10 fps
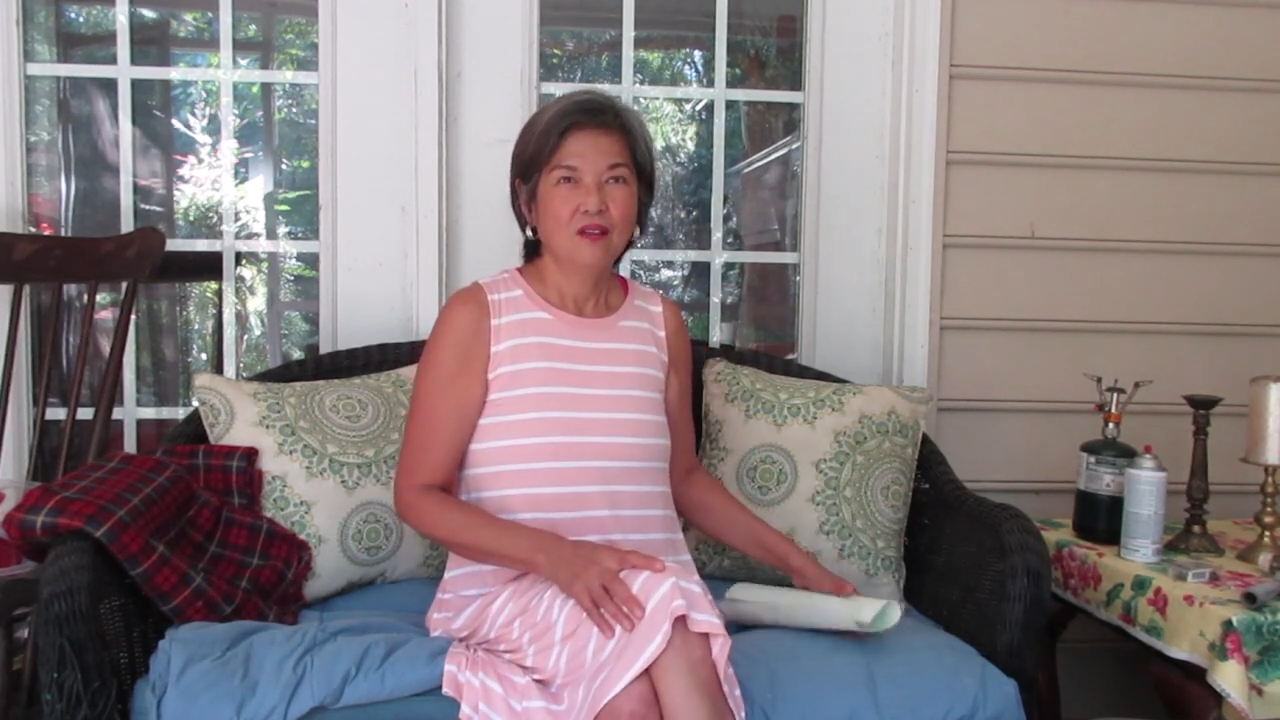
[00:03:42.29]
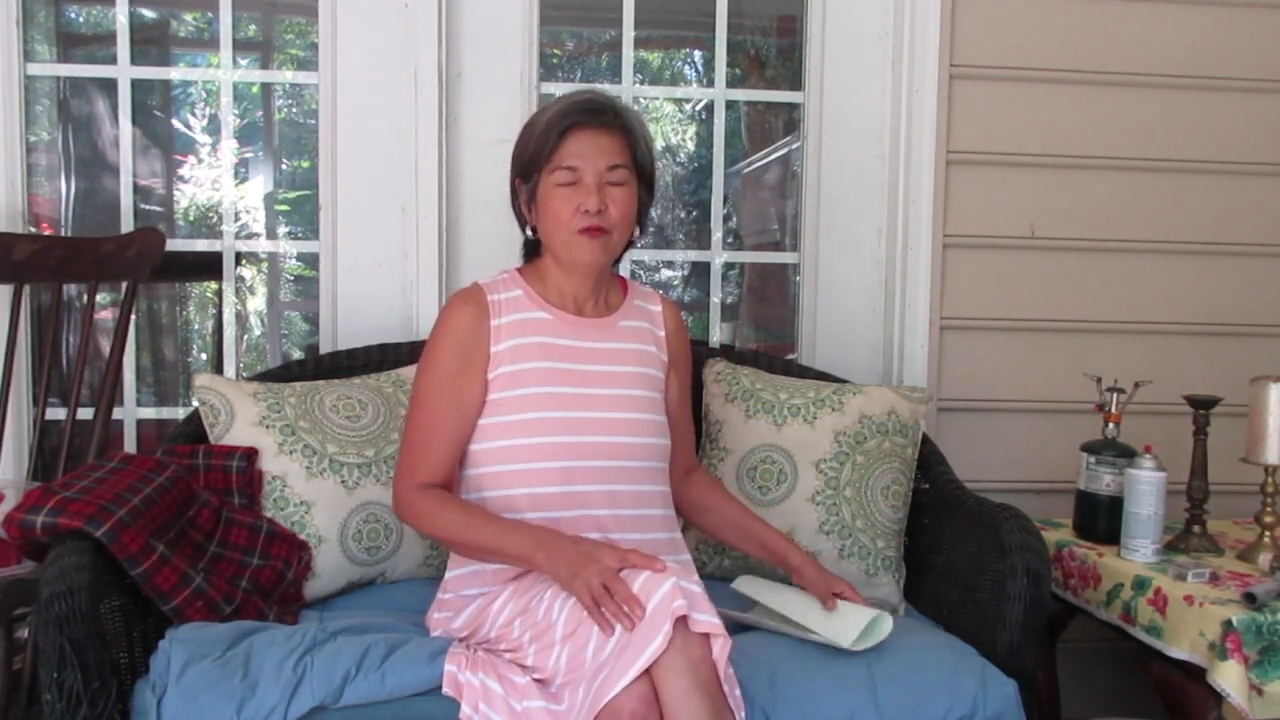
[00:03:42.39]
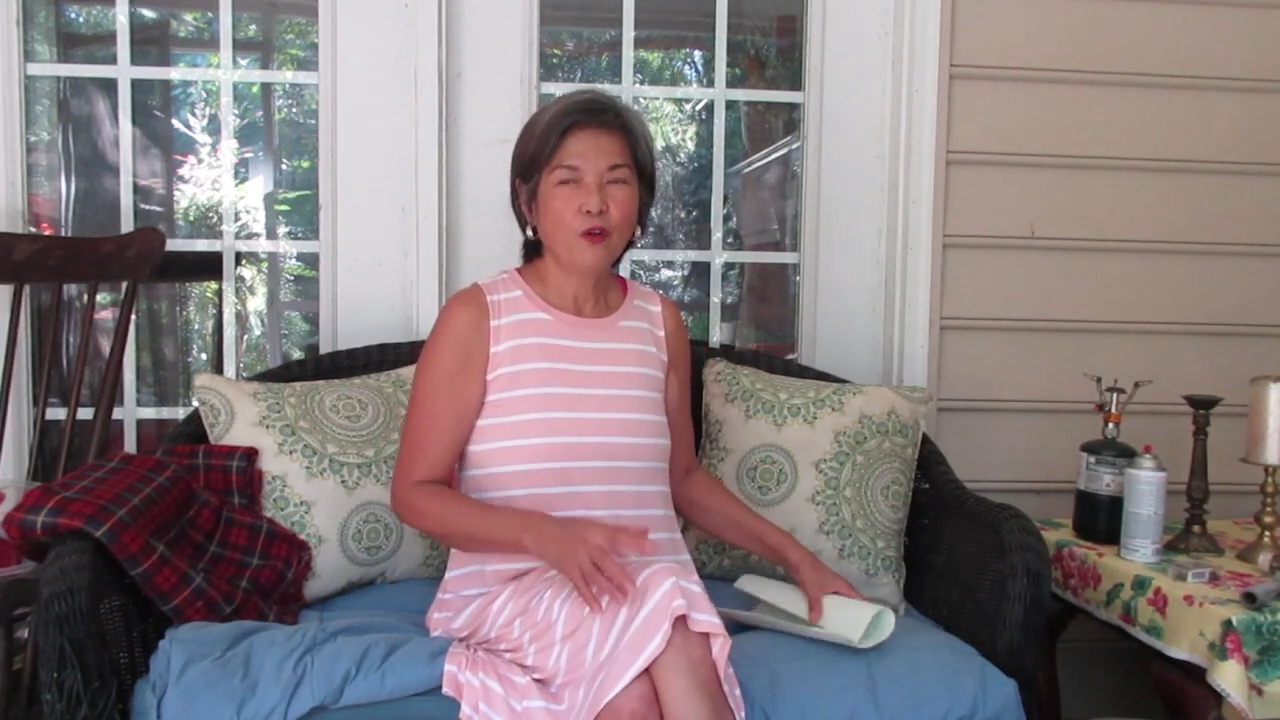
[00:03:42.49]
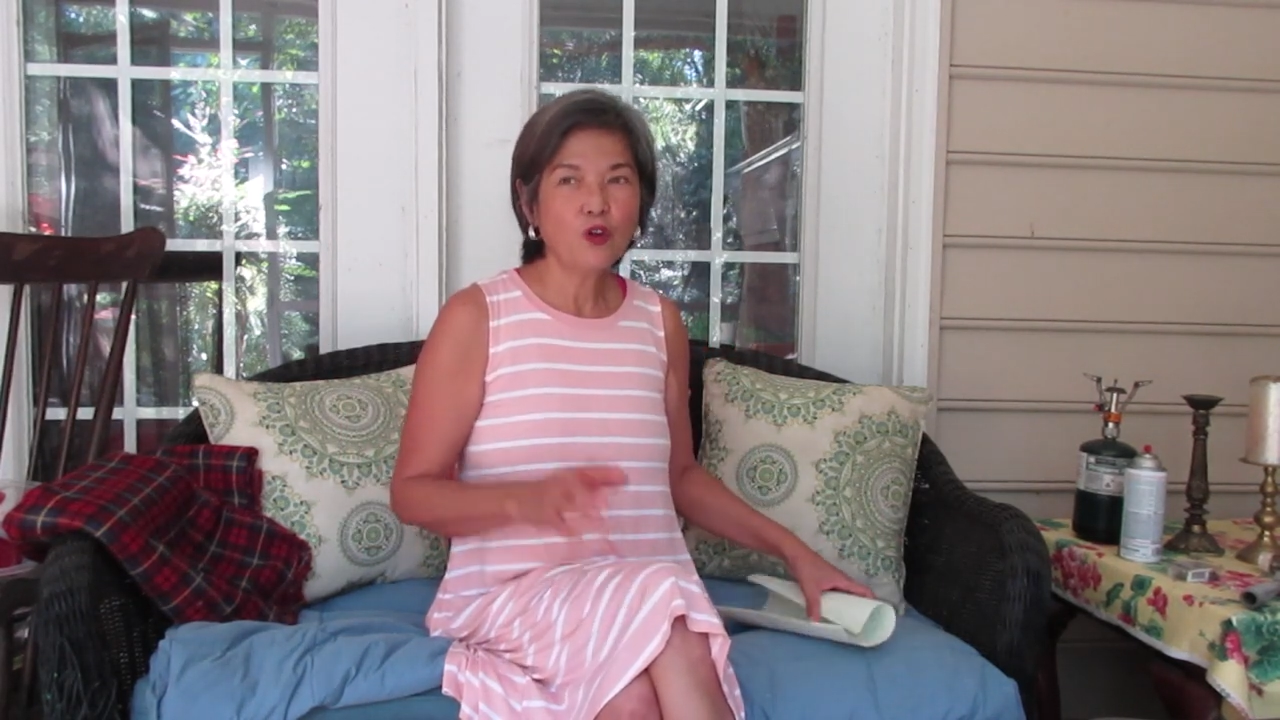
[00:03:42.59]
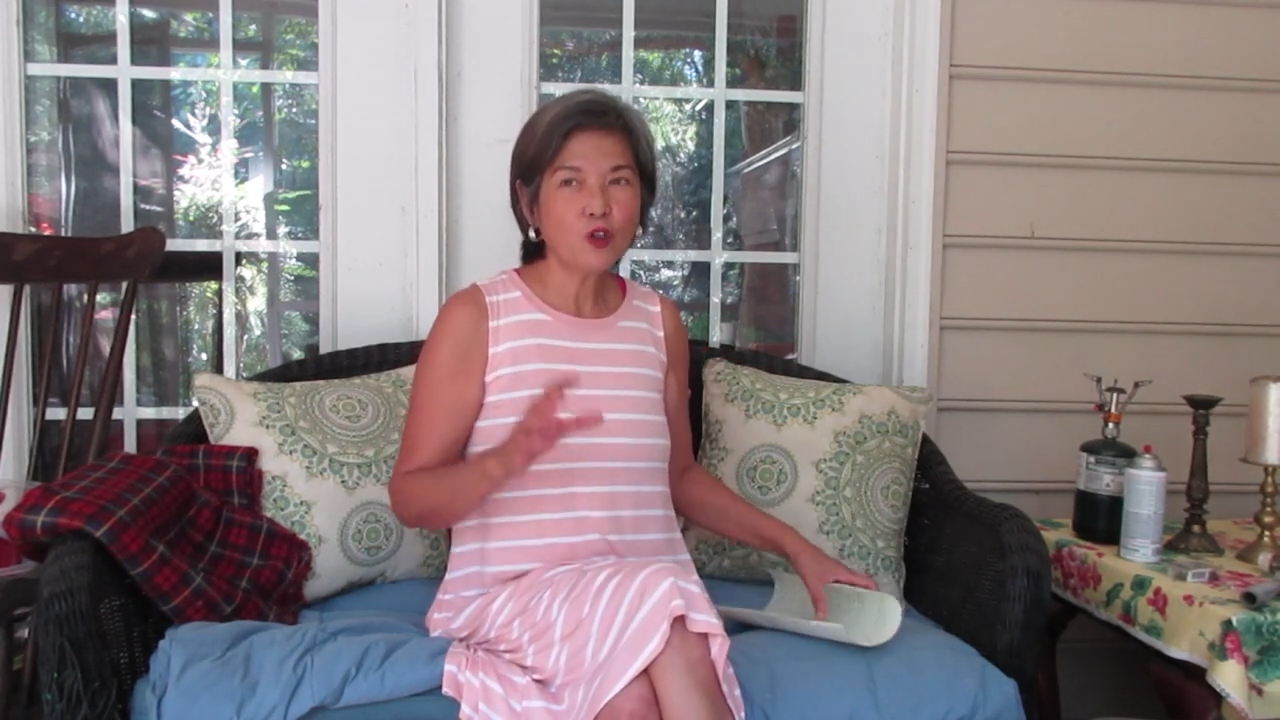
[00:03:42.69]

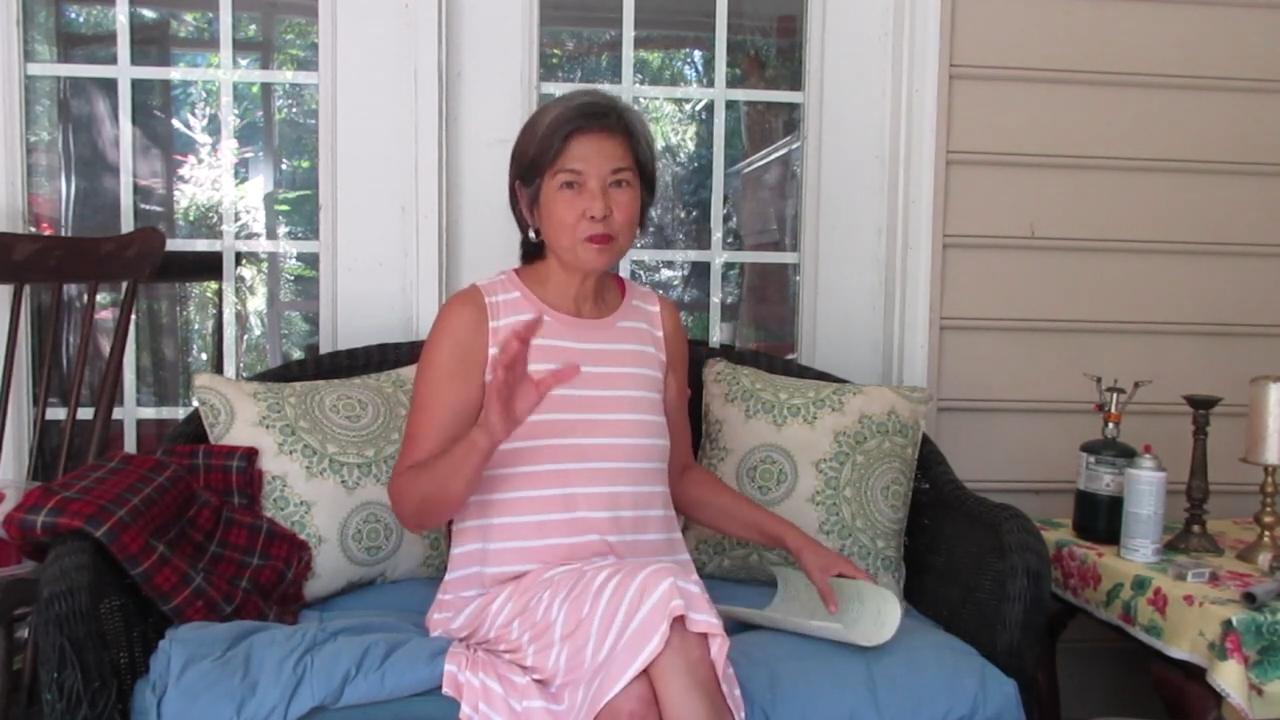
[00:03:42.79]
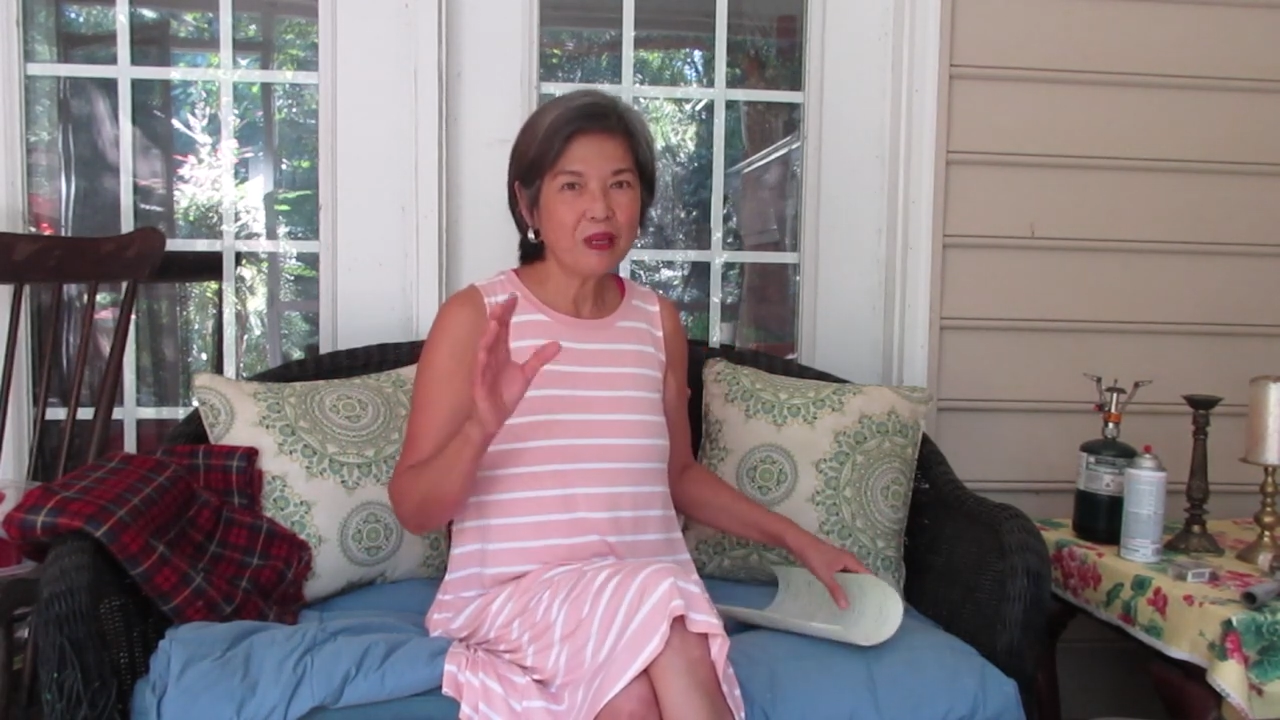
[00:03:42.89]
for those